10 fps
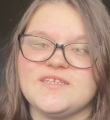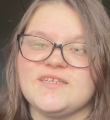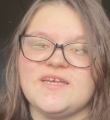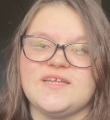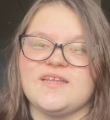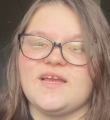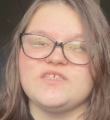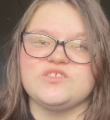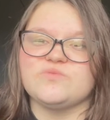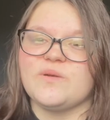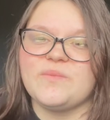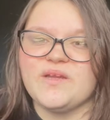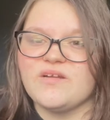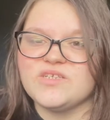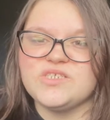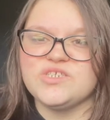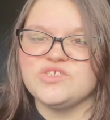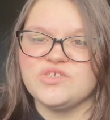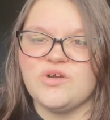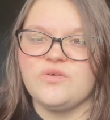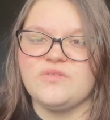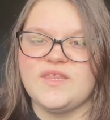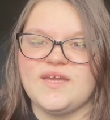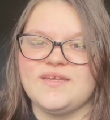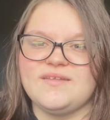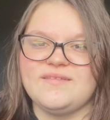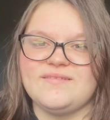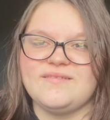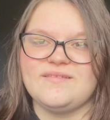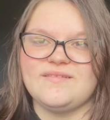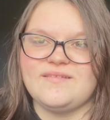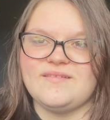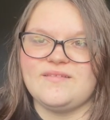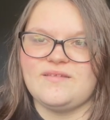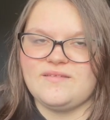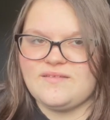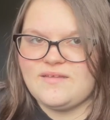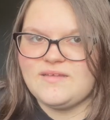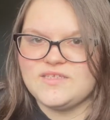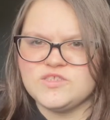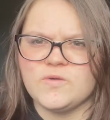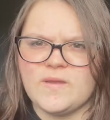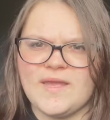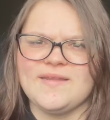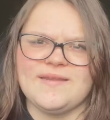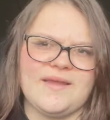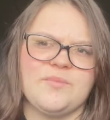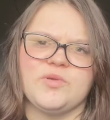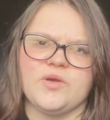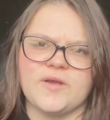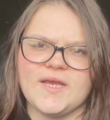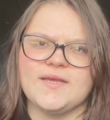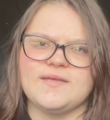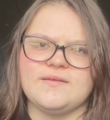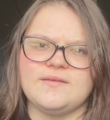and I just want my art to show that it's okay to not be okay.